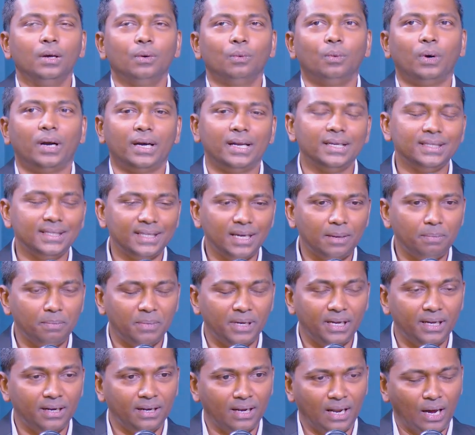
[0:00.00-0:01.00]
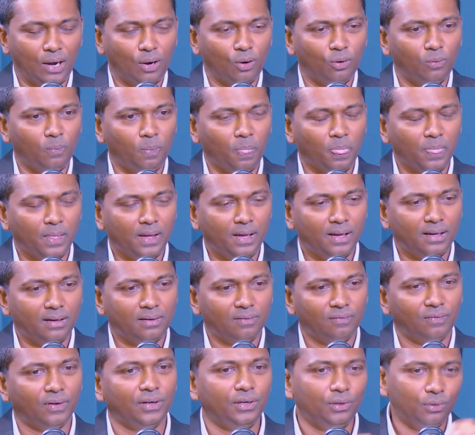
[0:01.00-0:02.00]
What does that mean now?
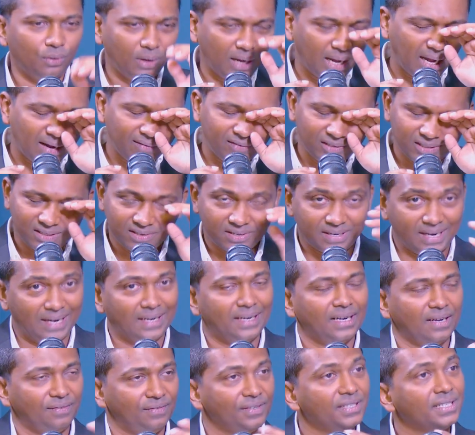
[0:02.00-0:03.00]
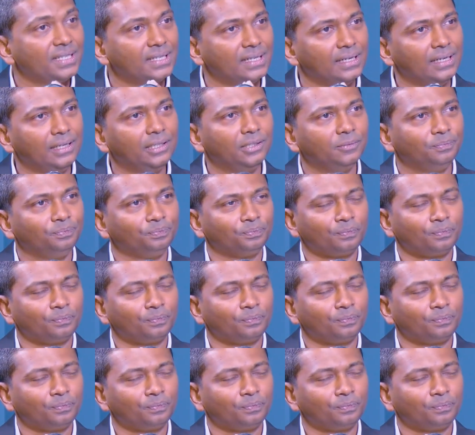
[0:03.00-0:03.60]
When you have a trade deficit,